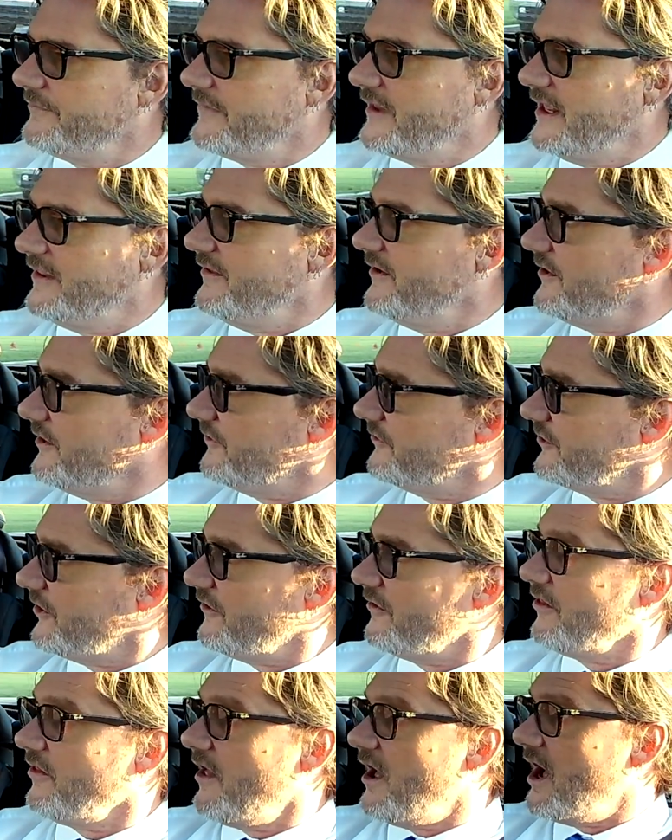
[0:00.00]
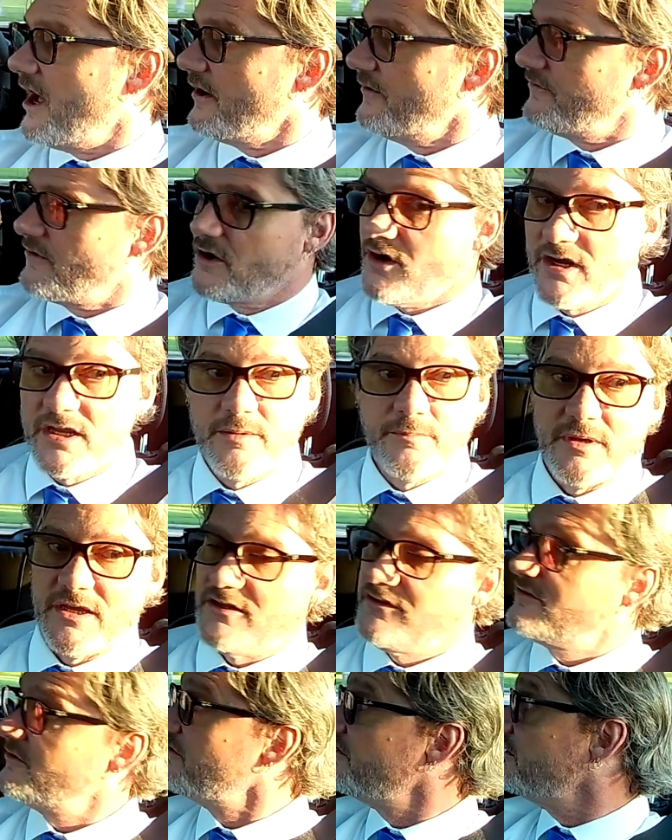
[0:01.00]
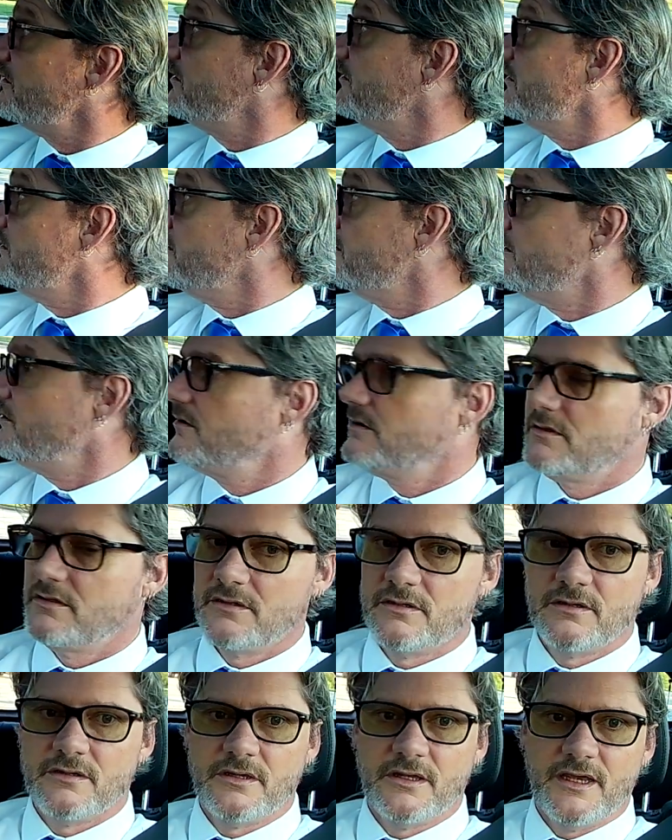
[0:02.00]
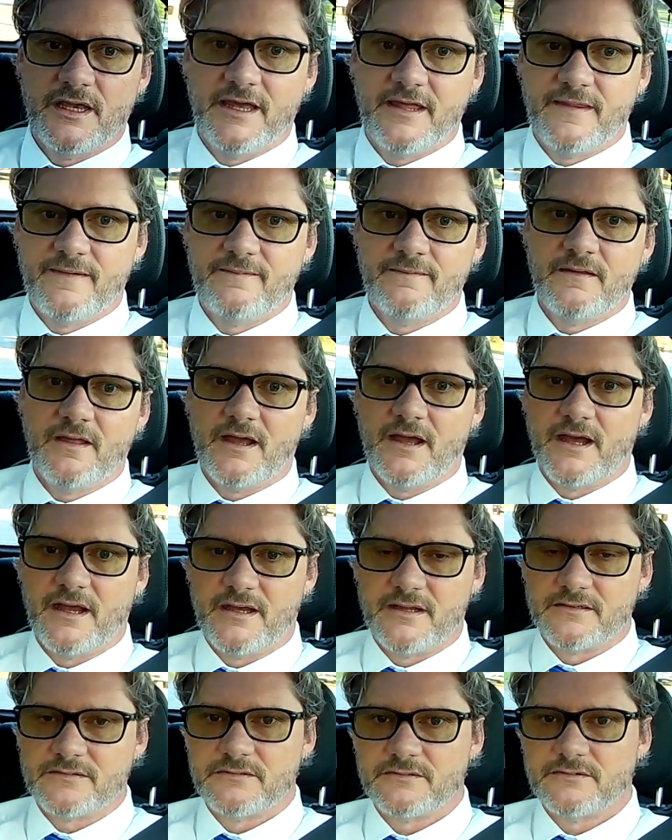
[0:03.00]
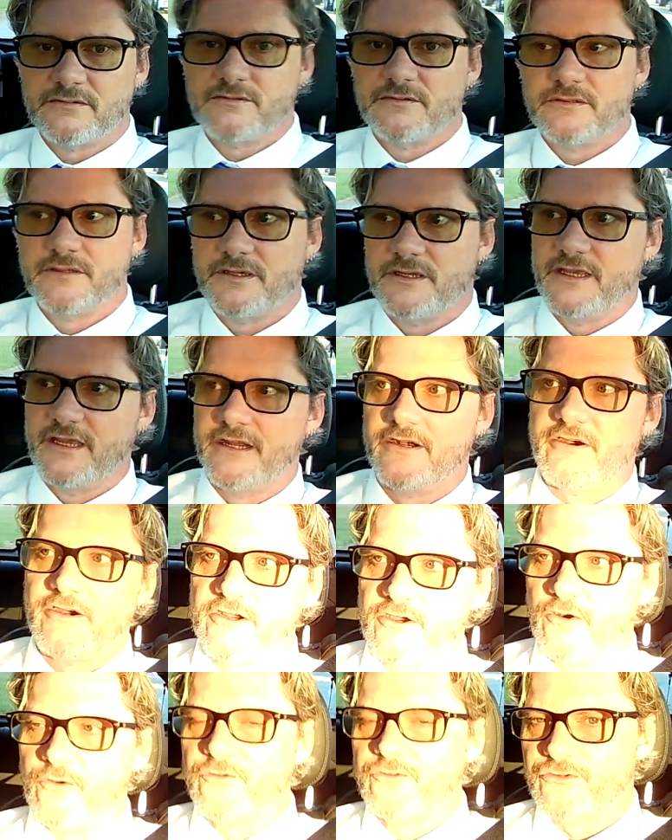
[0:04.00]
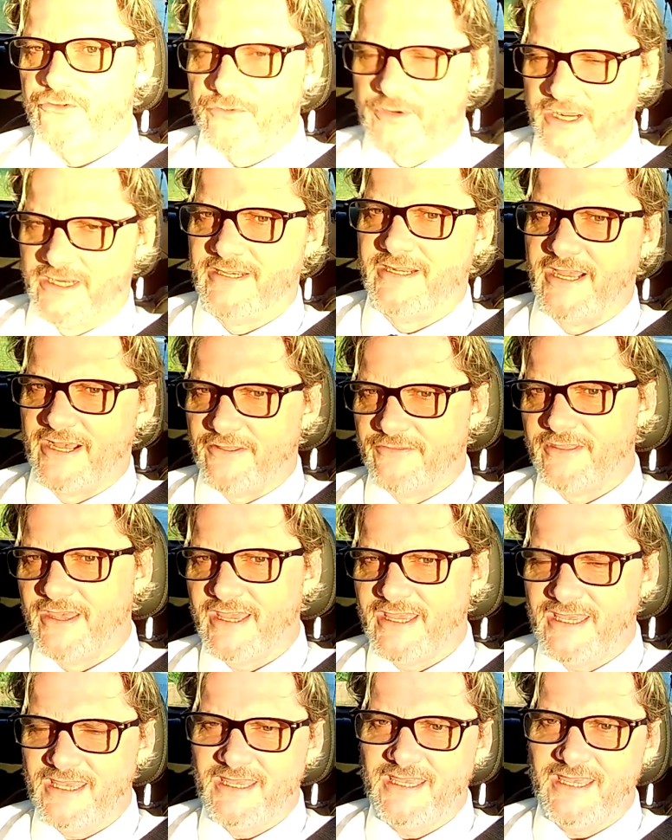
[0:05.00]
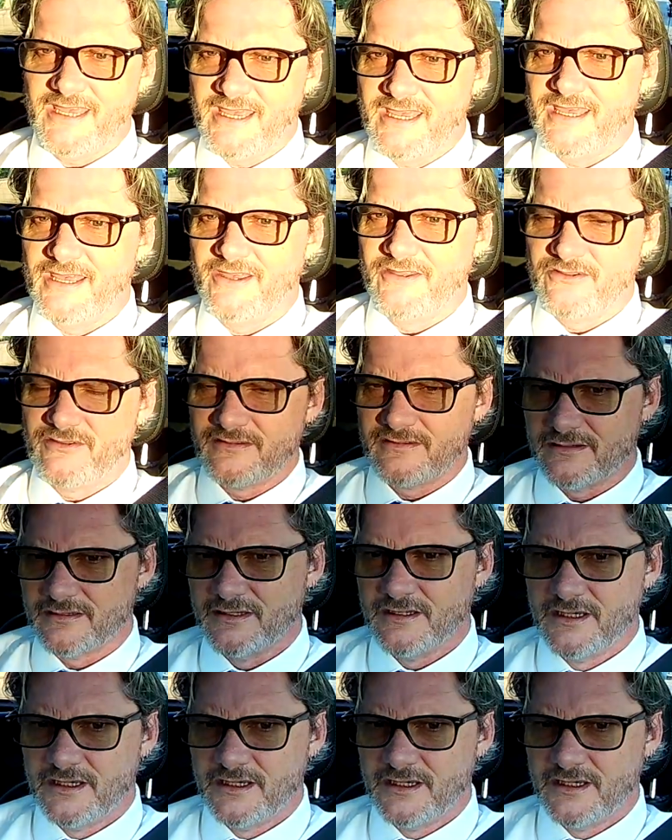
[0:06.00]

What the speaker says: And there's a lot of arguments in our culture right now that he is